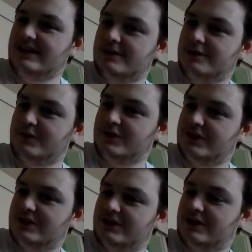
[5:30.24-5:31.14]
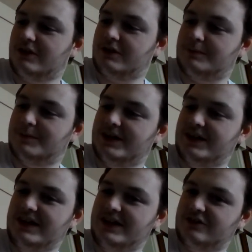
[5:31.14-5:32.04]
he loves to
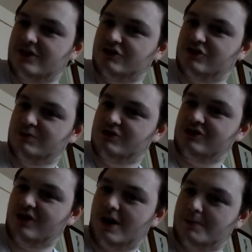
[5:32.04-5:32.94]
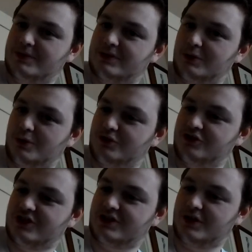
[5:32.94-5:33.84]
climb, and he has got some sharp
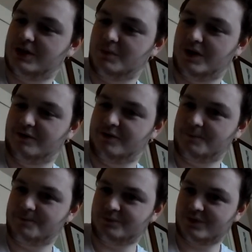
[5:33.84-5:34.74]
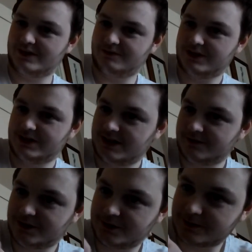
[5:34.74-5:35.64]
claws to climb with. If you
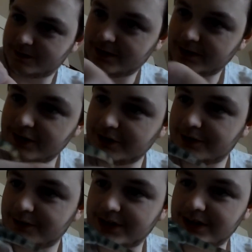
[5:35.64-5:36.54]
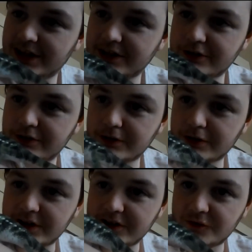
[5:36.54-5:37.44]
can have a look, don't know if you can get a
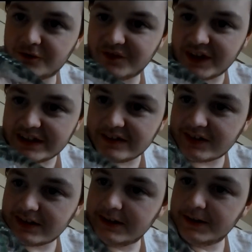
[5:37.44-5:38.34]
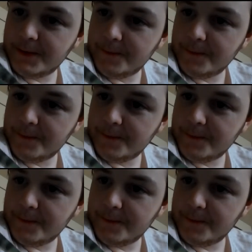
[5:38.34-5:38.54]
good look at his feet,